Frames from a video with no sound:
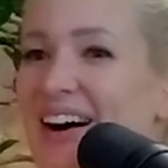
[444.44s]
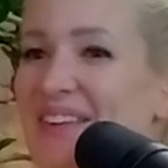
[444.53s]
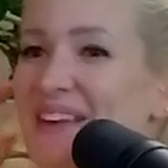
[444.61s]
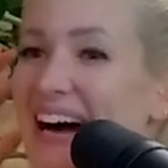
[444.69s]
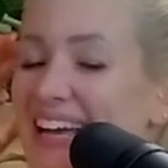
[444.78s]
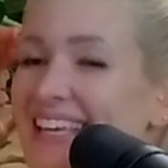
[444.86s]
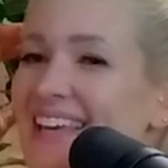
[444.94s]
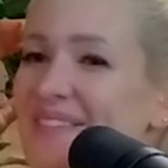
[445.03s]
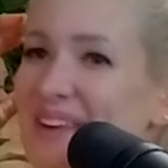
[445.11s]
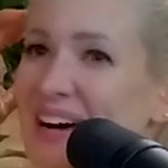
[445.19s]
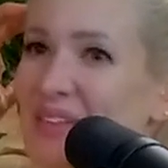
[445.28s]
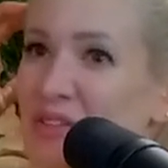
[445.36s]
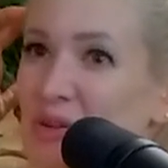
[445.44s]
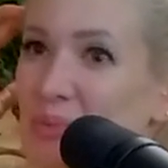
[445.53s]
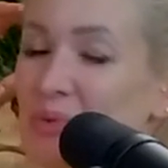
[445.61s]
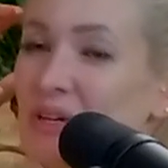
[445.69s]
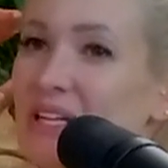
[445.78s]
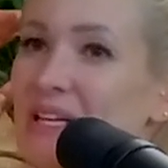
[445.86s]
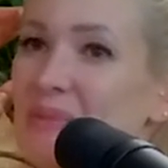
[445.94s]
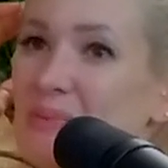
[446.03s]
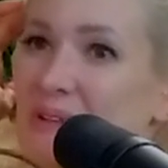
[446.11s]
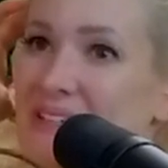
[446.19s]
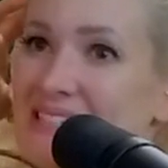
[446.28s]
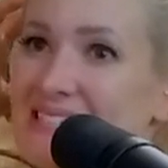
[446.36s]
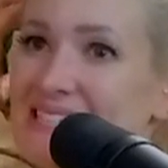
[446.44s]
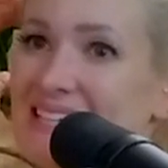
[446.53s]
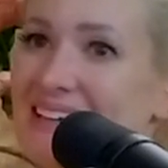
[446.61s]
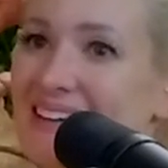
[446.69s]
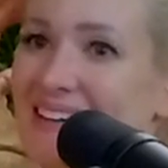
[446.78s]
um, I came back with a pretty brisk.